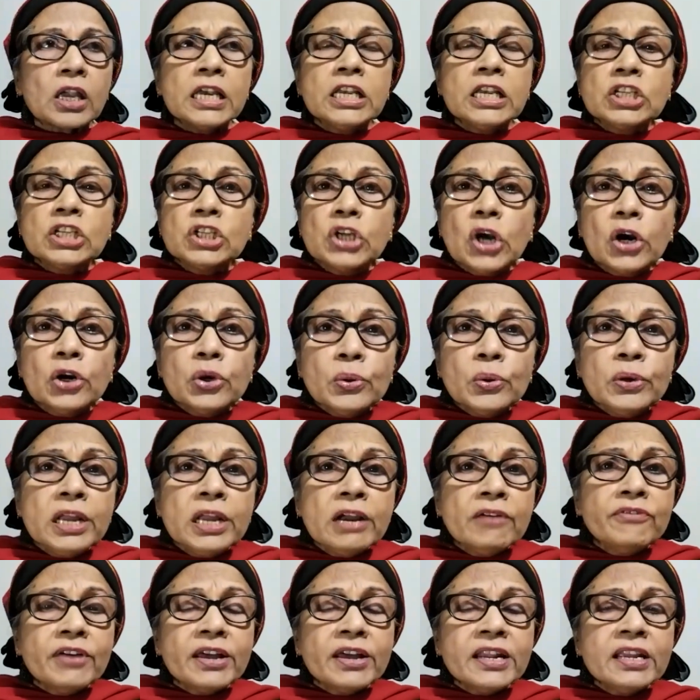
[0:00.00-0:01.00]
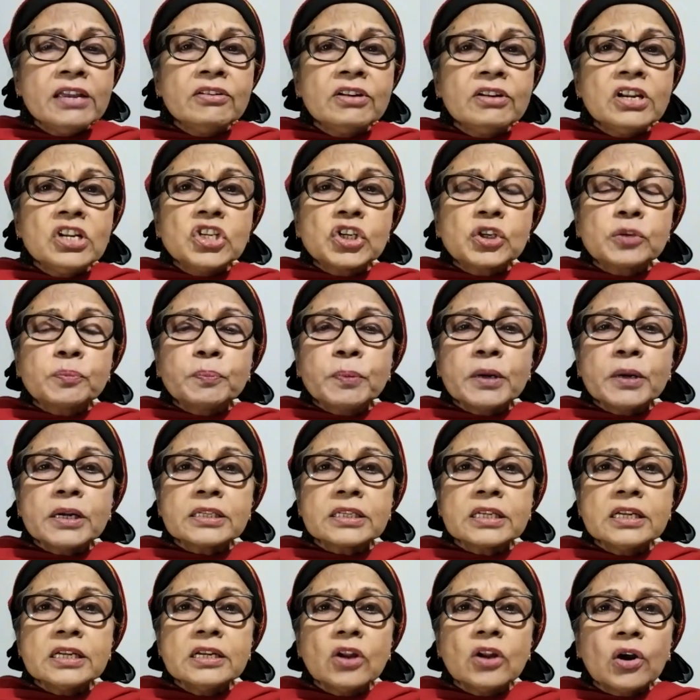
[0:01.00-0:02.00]
is not only a very rich
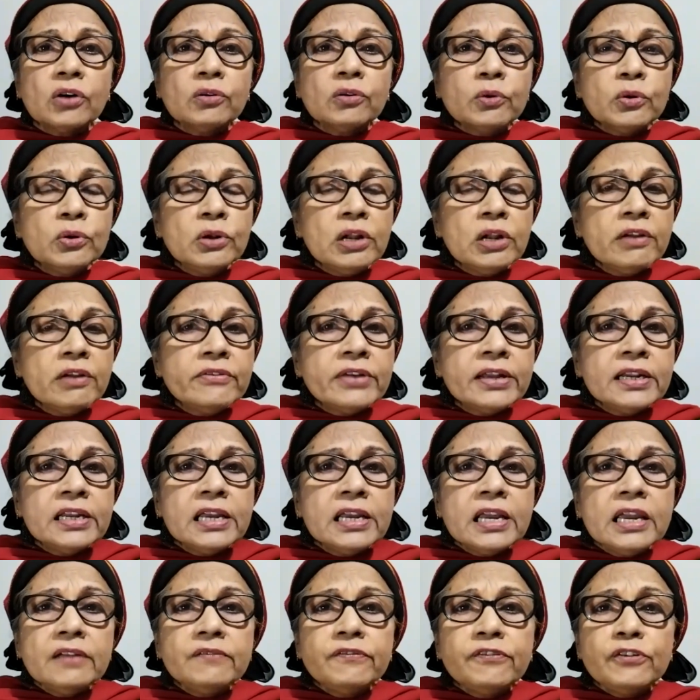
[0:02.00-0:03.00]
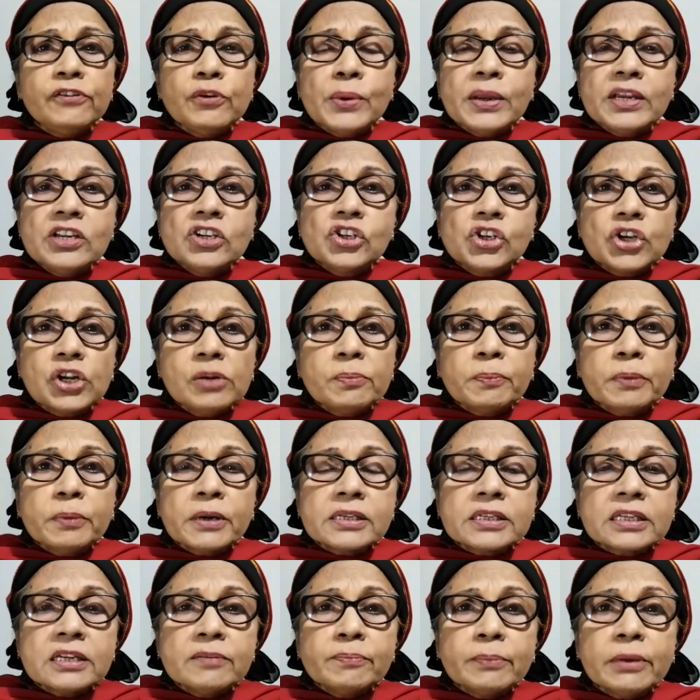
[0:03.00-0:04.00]
person, not only a very influential
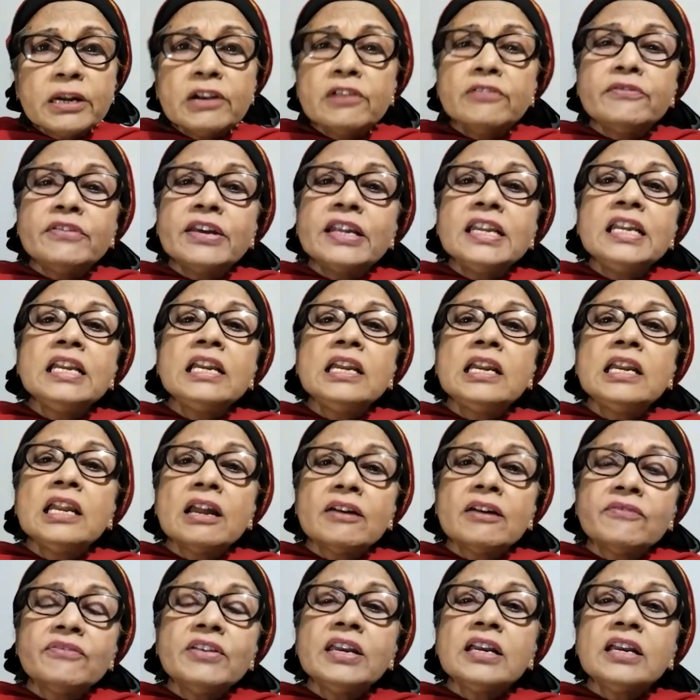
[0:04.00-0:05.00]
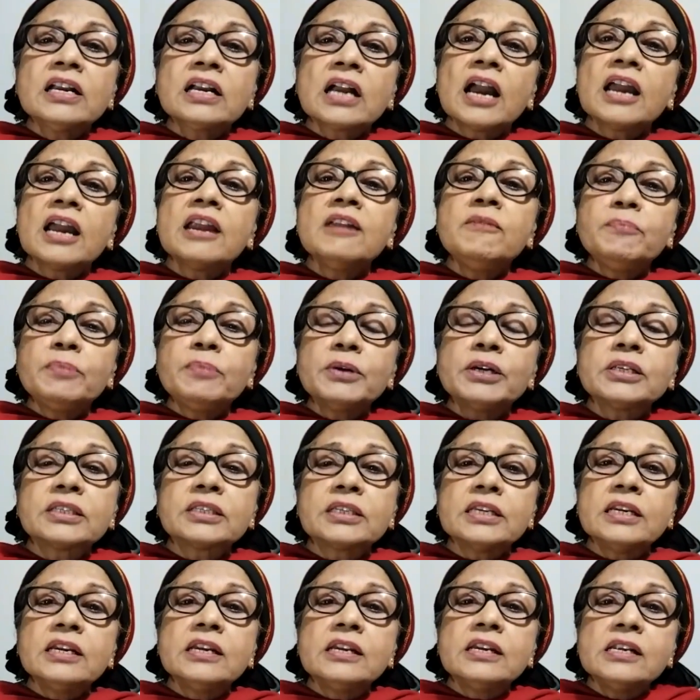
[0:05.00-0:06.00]
person, but a very loving, kind
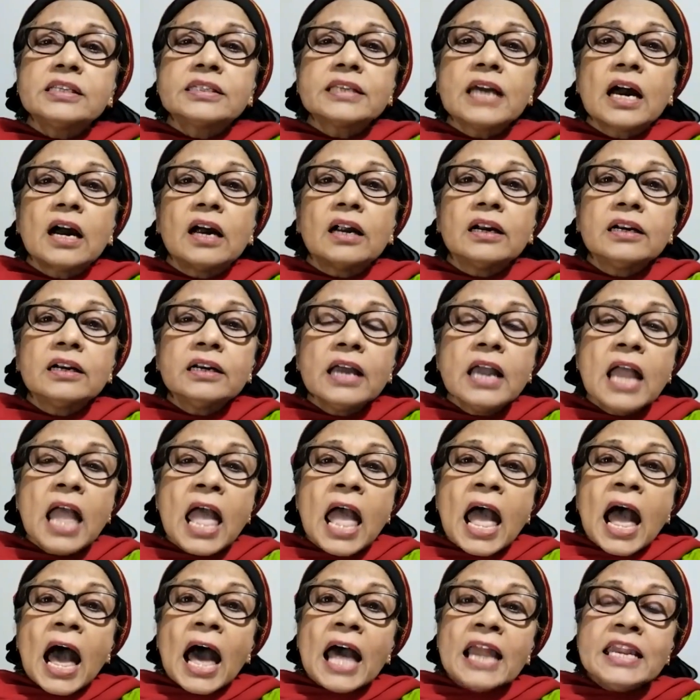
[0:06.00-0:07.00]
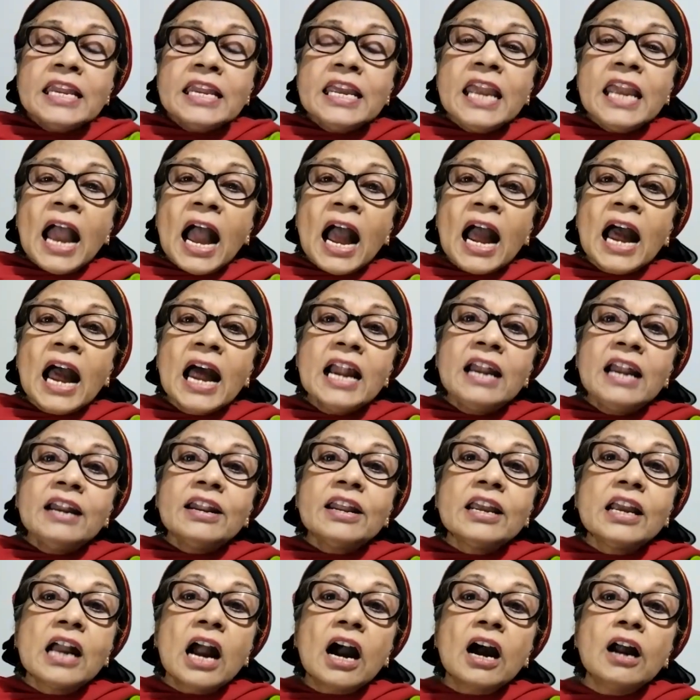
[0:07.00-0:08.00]
person in his heart. And he had
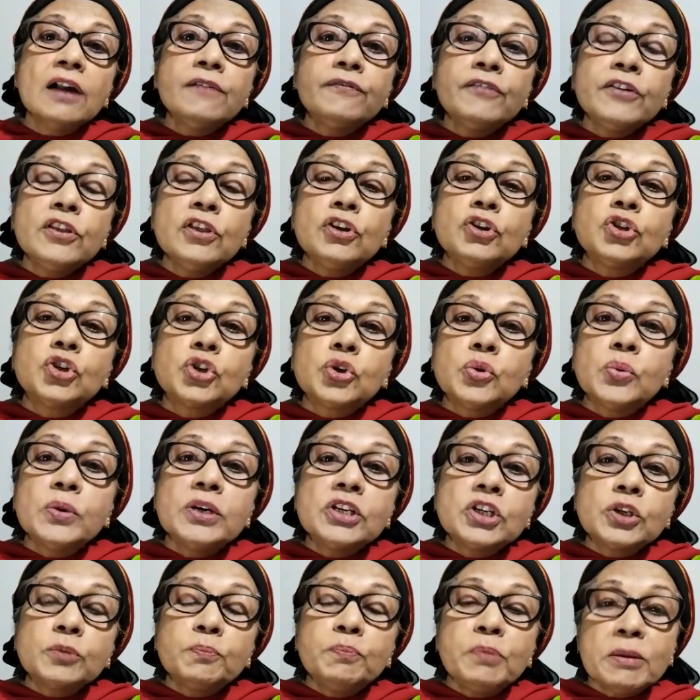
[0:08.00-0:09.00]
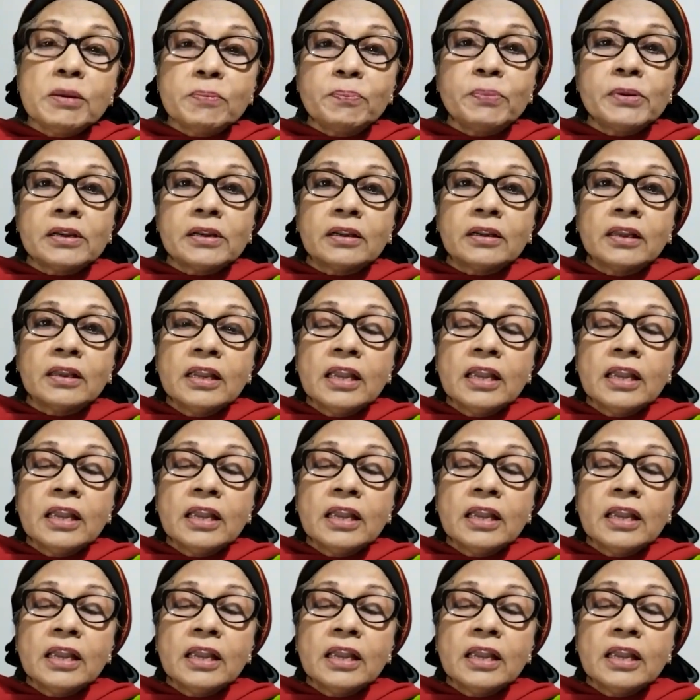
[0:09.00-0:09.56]
regard for the Jewish people.